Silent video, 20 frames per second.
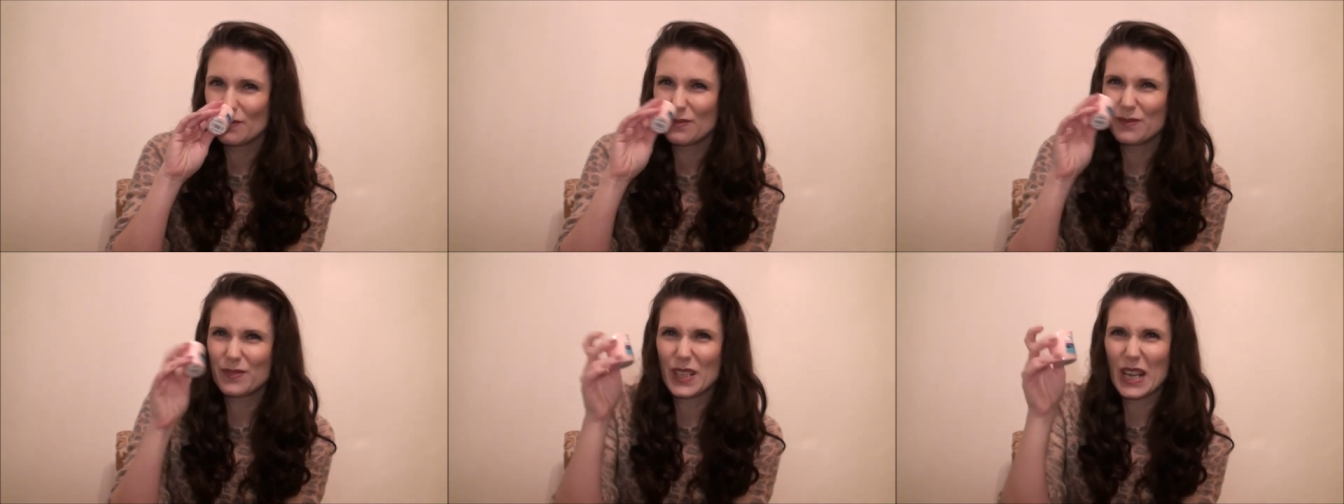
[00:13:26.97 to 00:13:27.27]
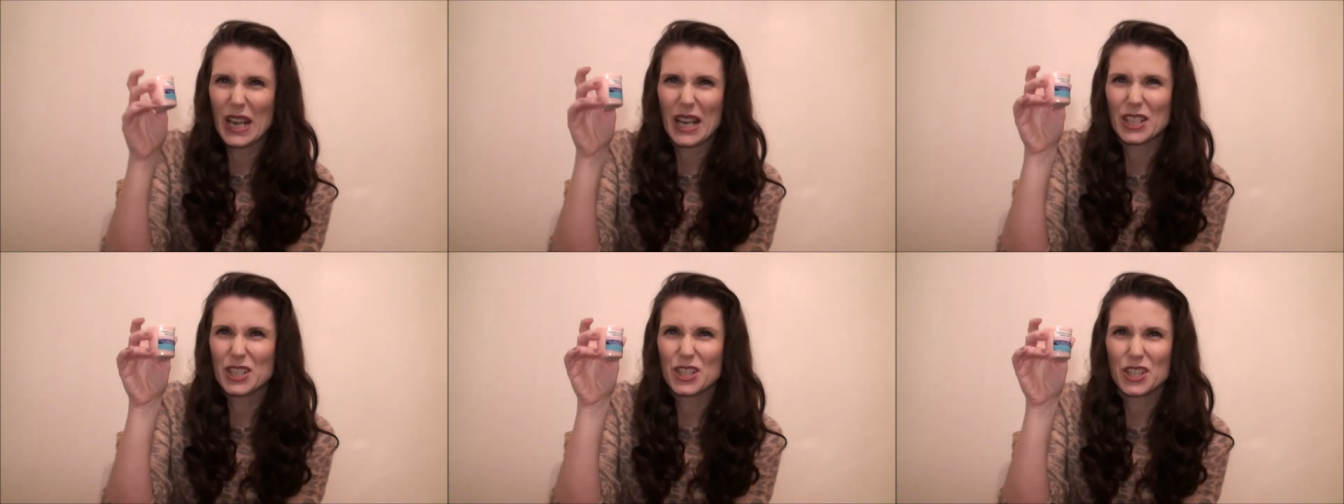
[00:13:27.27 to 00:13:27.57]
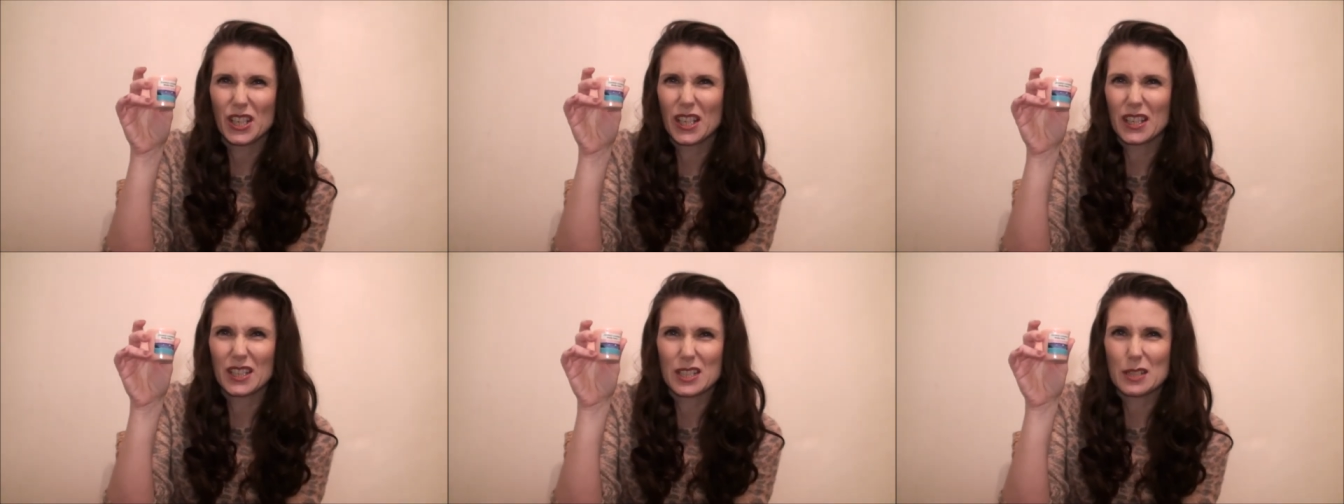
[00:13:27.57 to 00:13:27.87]
fresh
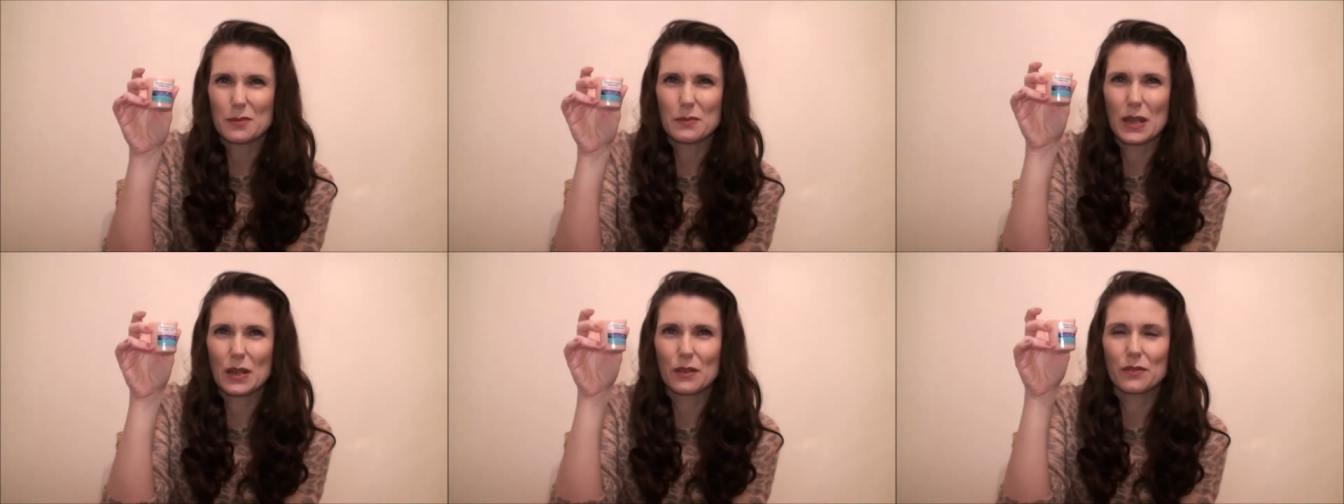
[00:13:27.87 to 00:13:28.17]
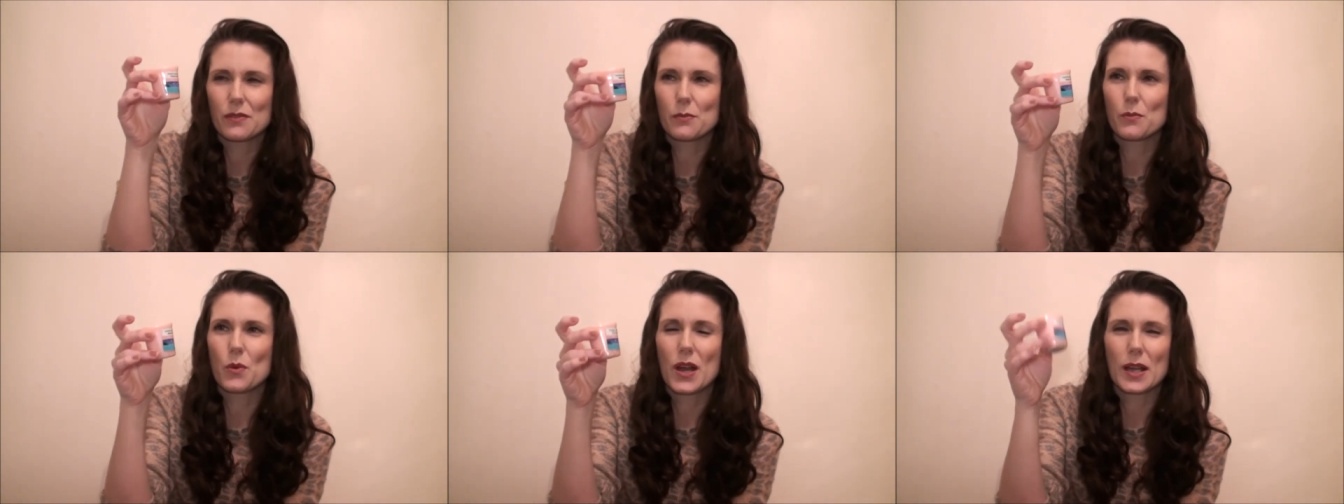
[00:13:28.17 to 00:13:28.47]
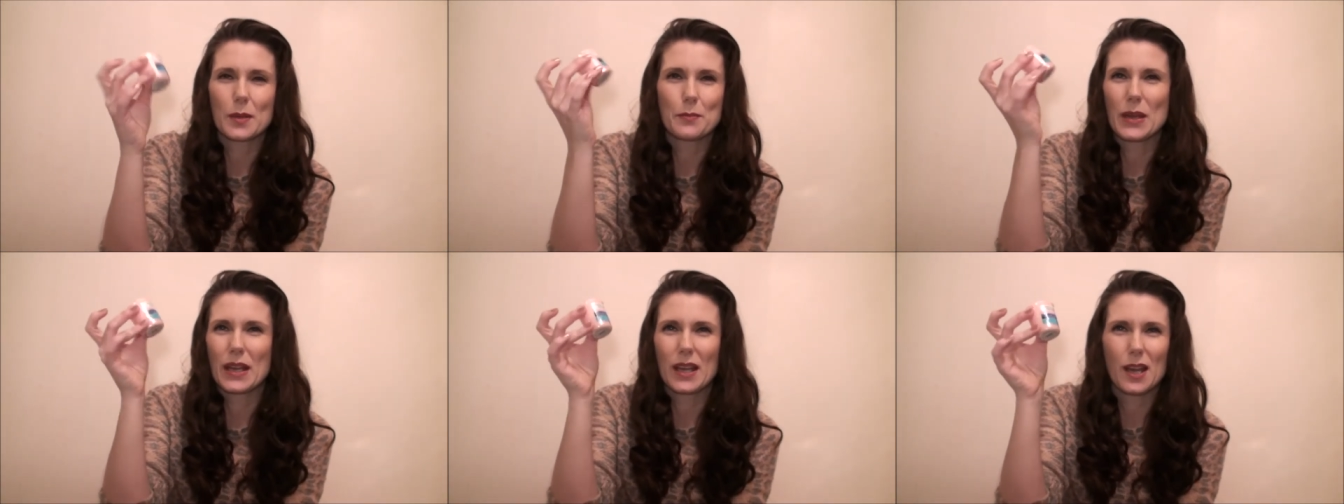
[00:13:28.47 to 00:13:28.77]
kind of smell from what I
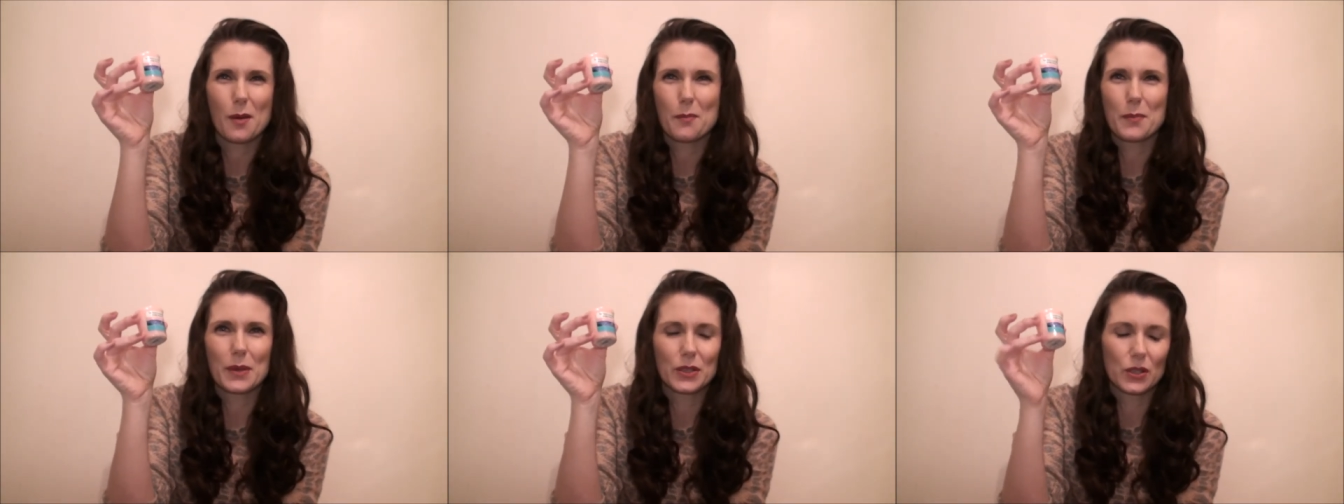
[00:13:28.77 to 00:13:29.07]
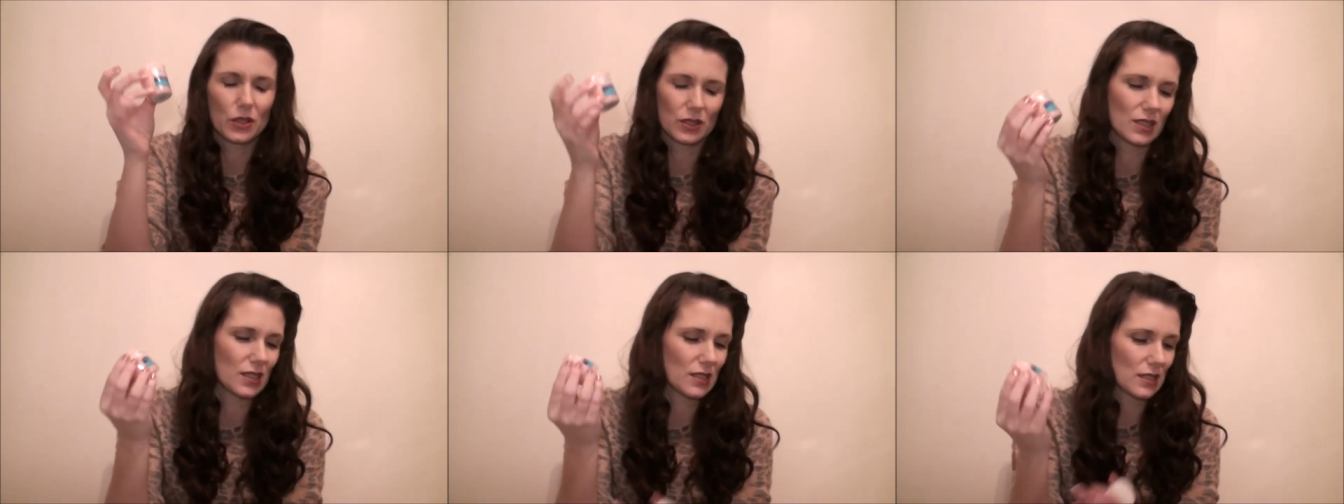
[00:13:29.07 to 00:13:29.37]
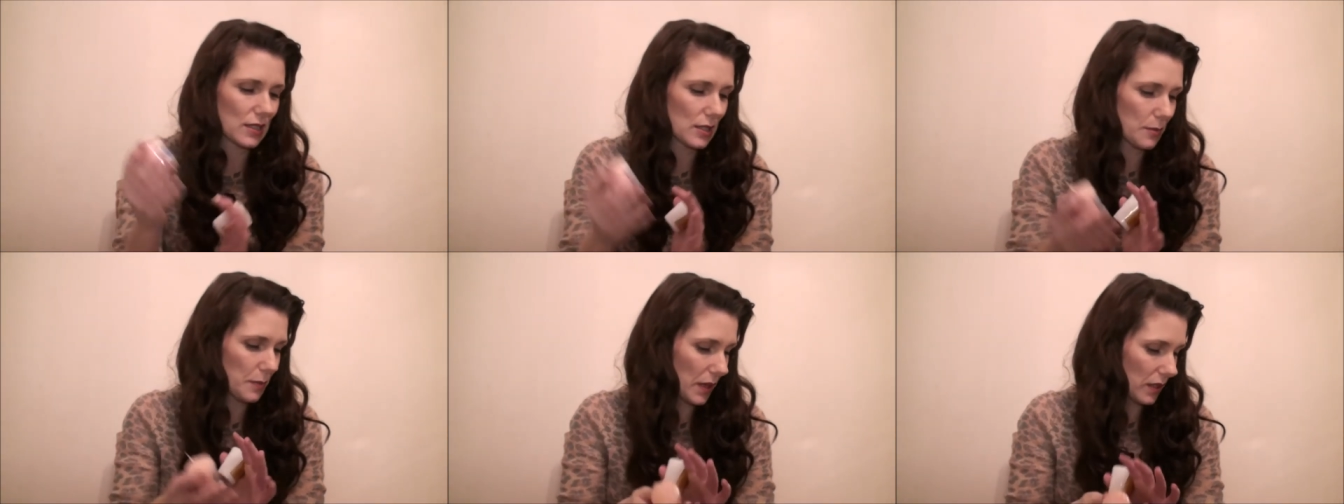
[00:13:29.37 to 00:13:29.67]
can pick up, but it
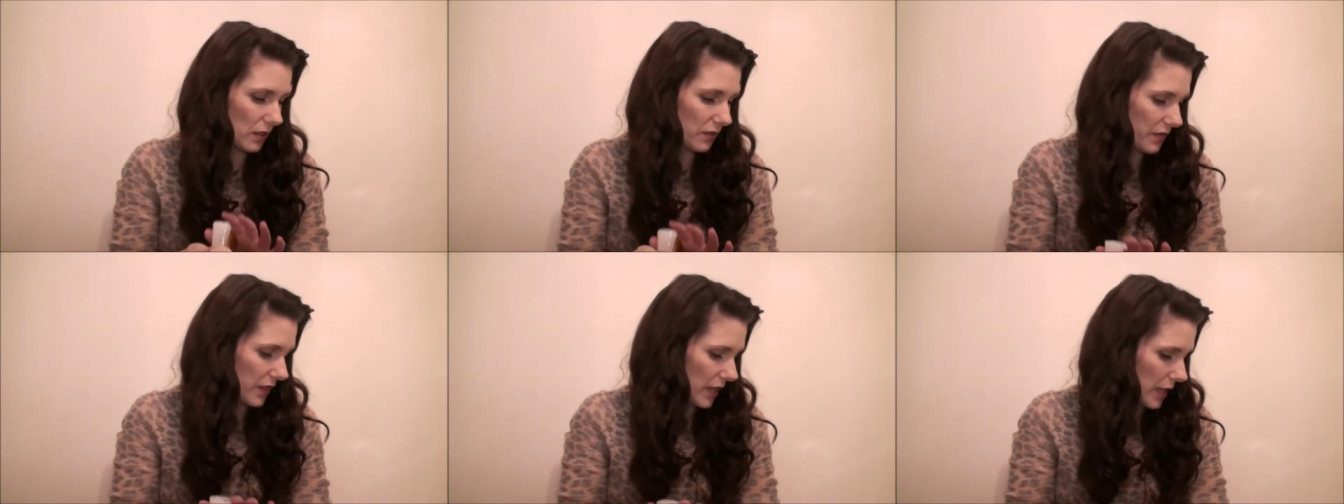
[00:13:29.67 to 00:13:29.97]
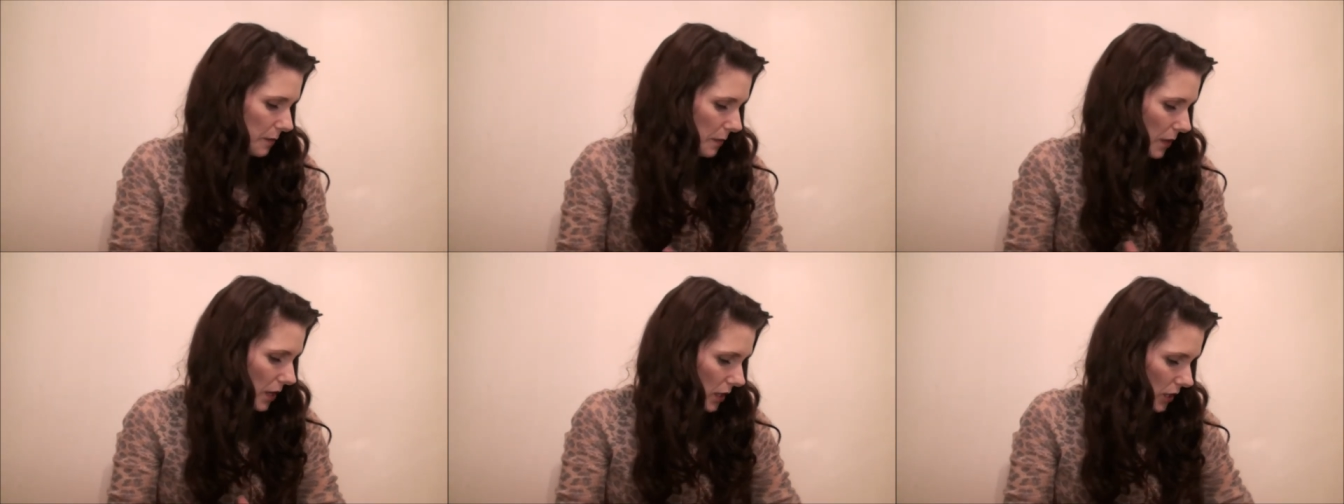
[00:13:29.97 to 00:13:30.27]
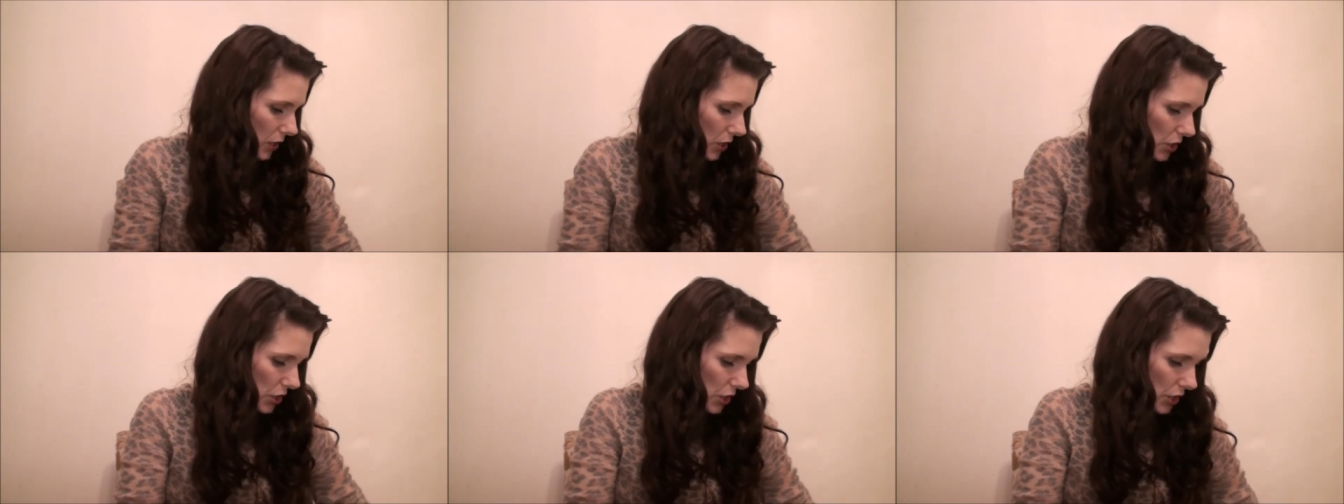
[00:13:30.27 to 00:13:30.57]
doesn't smell very
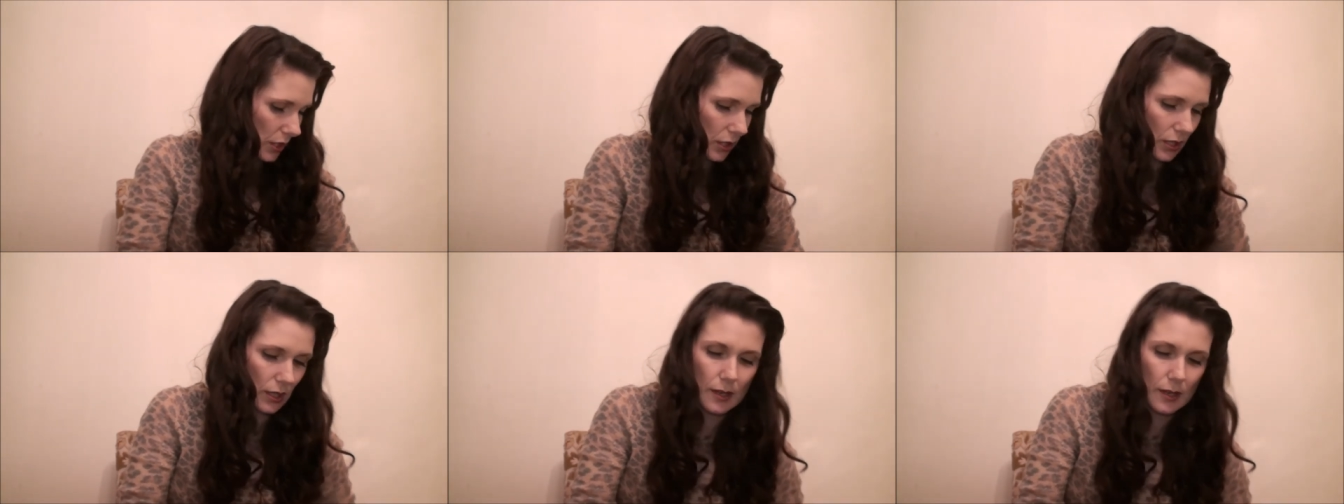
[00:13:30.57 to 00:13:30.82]
much.